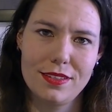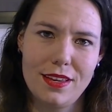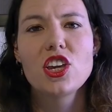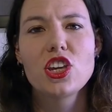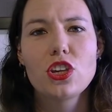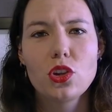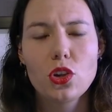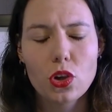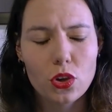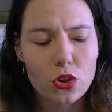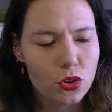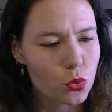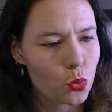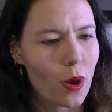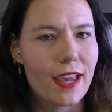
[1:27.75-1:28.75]

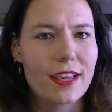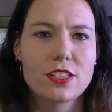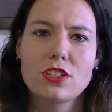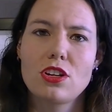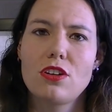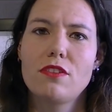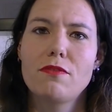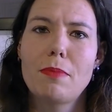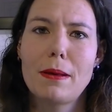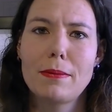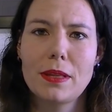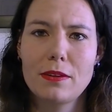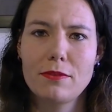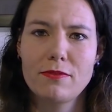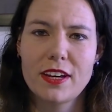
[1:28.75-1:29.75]
Huge waste of
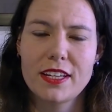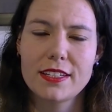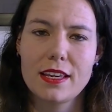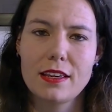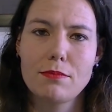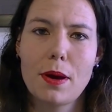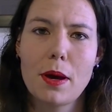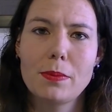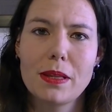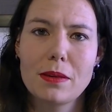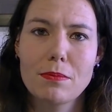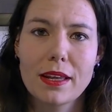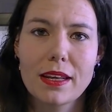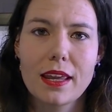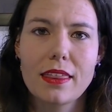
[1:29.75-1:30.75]
public funding, public
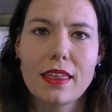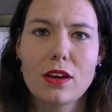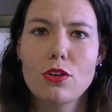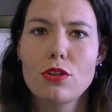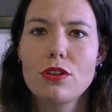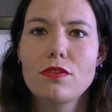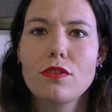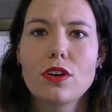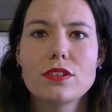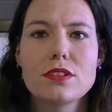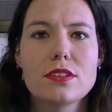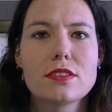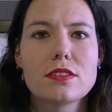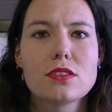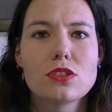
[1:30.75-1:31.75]
money that could have gone
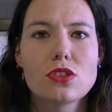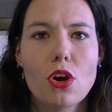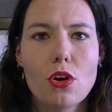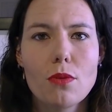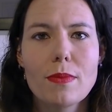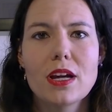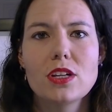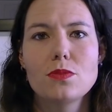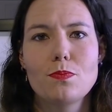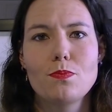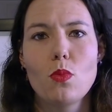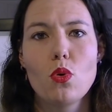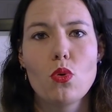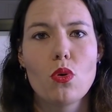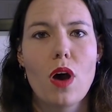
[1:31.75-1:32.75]
to so much
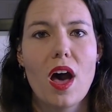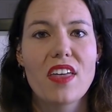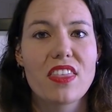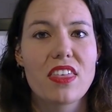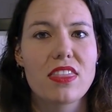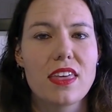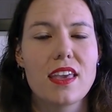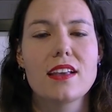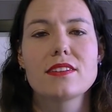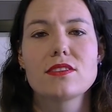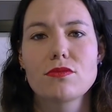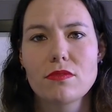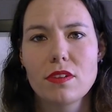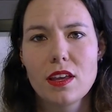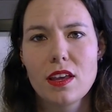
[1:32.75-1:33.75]
more other things